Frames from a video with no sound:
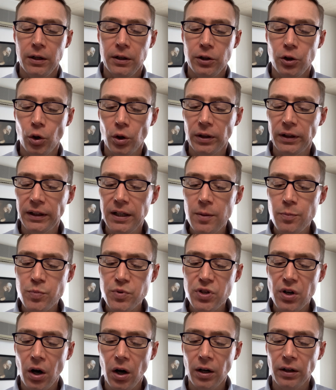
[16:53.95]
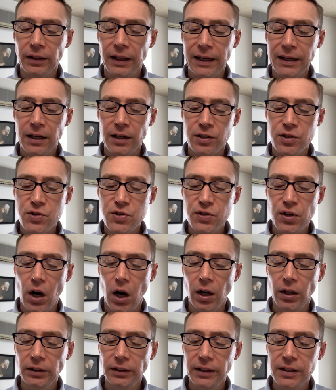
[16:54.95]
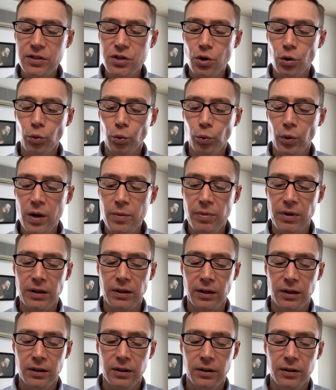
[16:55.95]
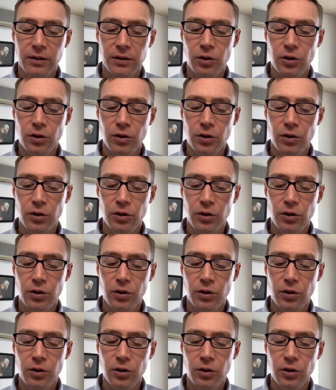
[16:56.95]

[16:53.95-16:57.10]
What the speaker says: Your lips are like a scarlet ribbon.